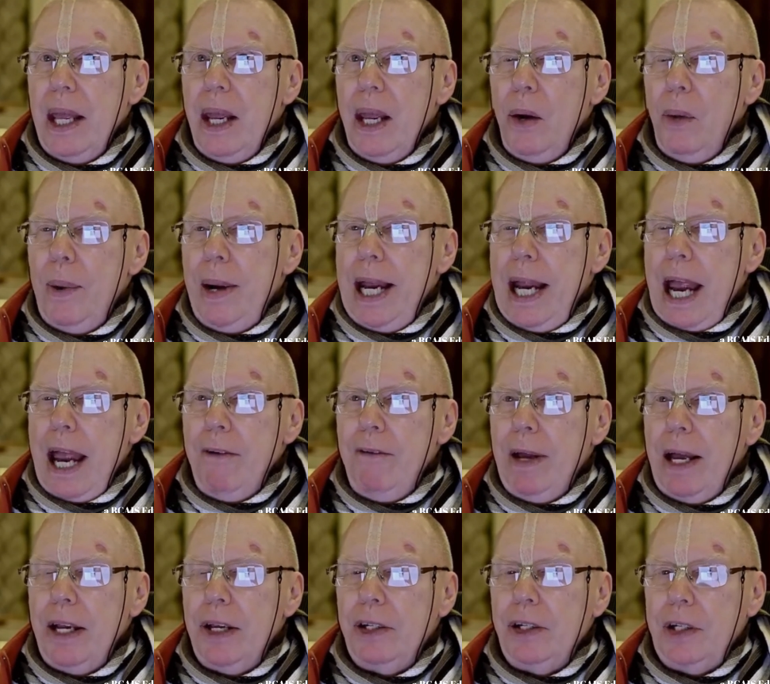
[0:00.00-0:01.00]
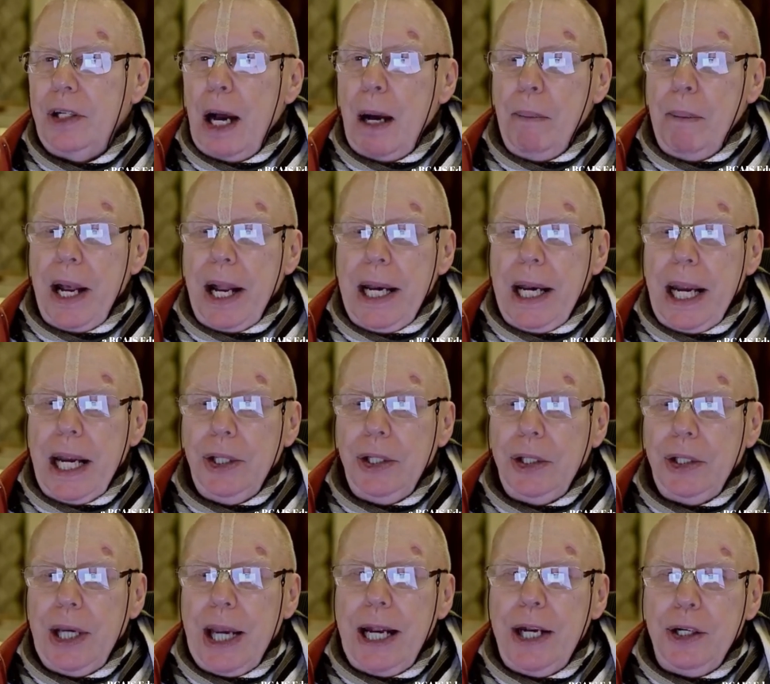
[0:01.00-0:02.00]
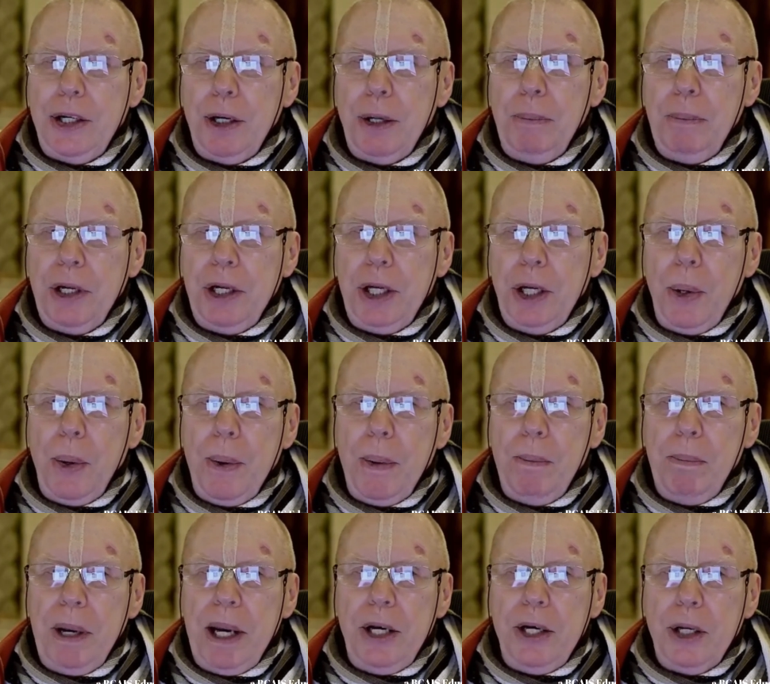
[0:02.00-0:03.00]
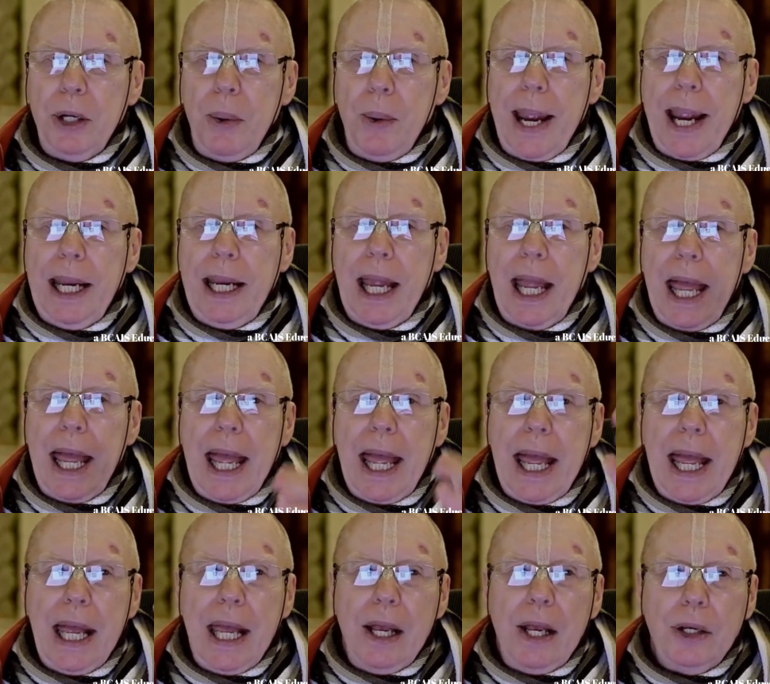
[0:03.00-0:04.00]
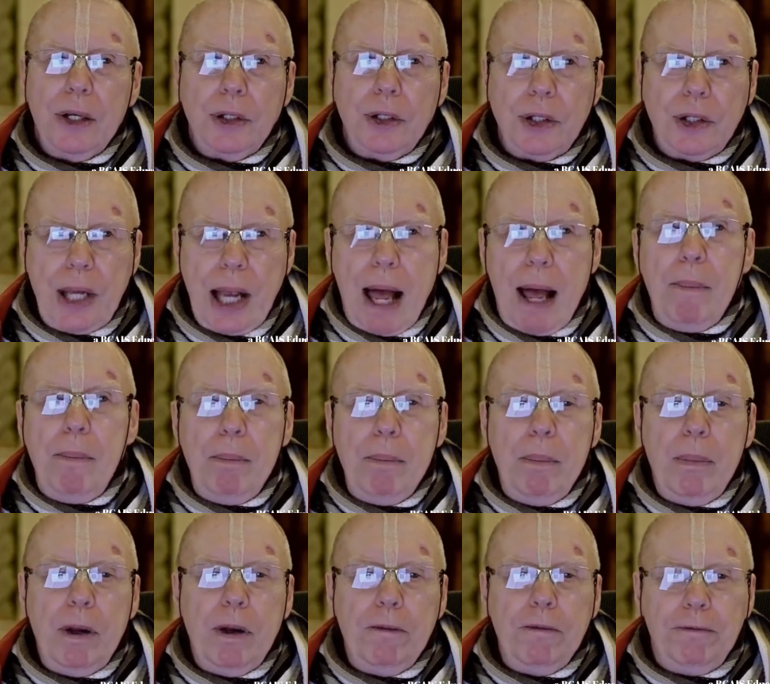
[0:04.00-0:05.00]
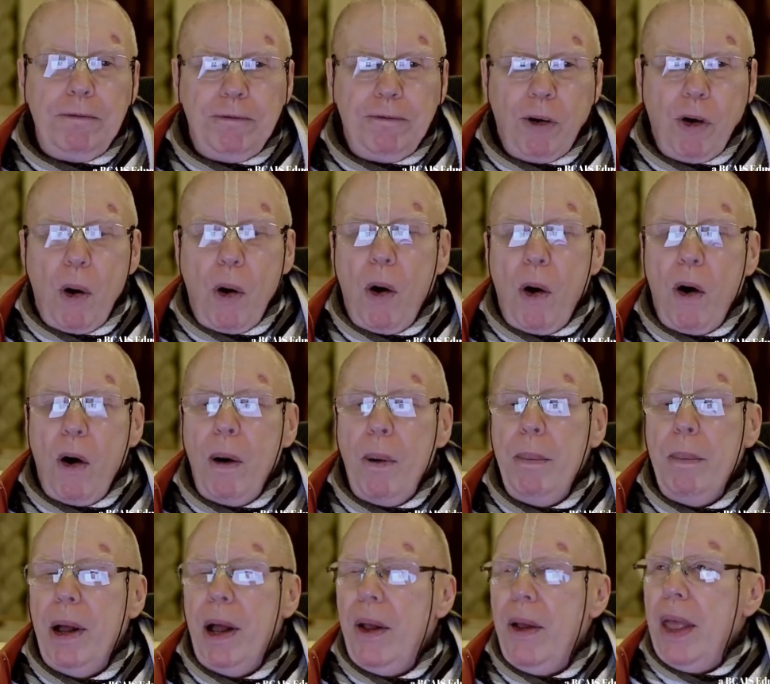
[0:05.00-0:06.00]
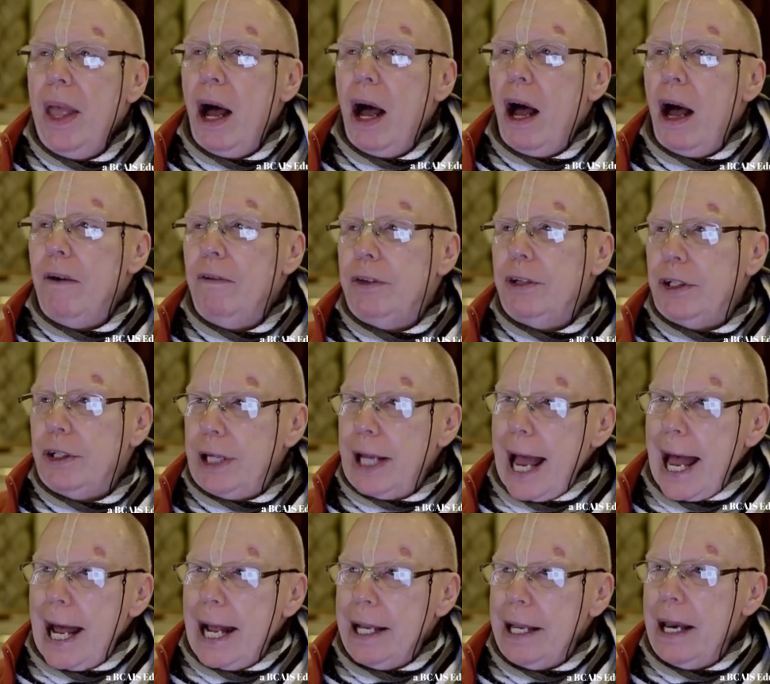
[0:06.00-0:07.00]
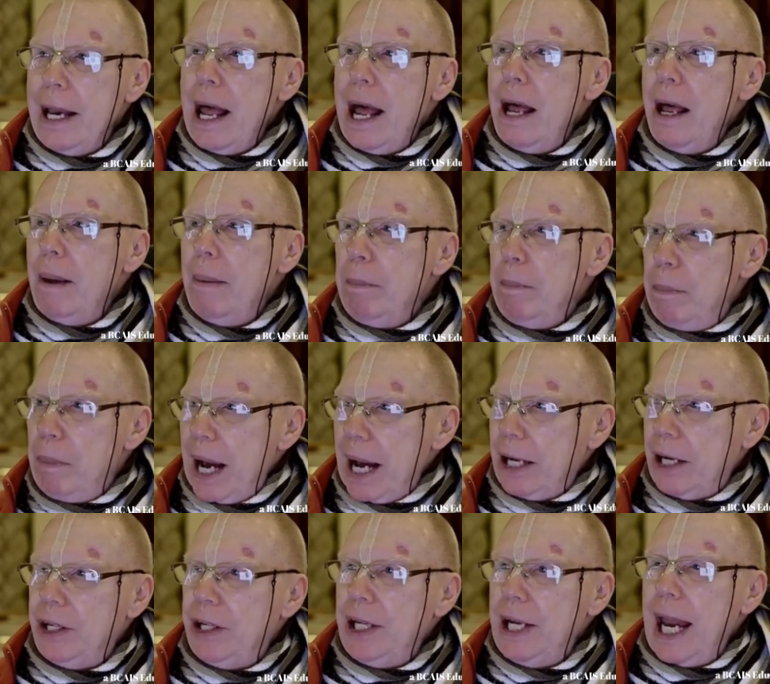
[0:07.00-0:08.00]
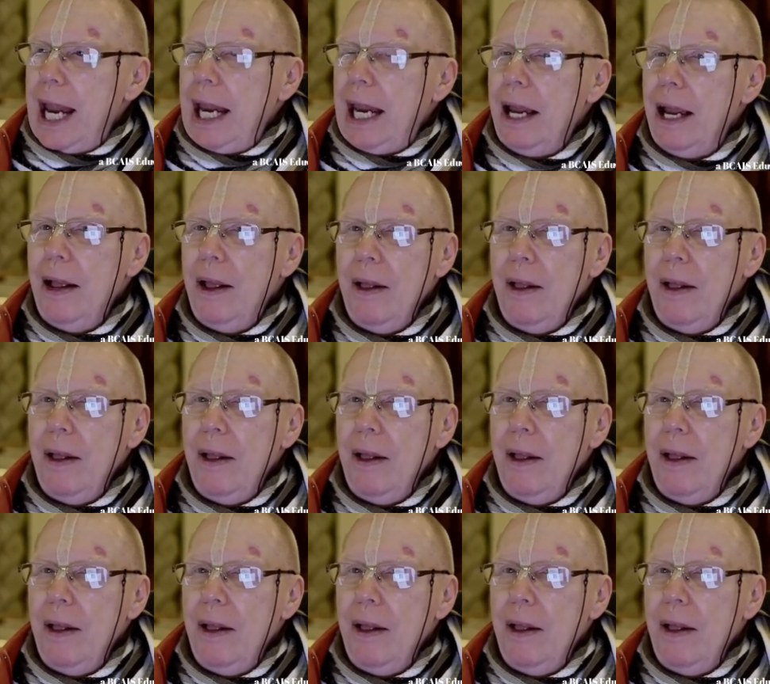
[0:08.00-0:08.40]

Whenever someone is said to be doing some form of sadhana bhakti,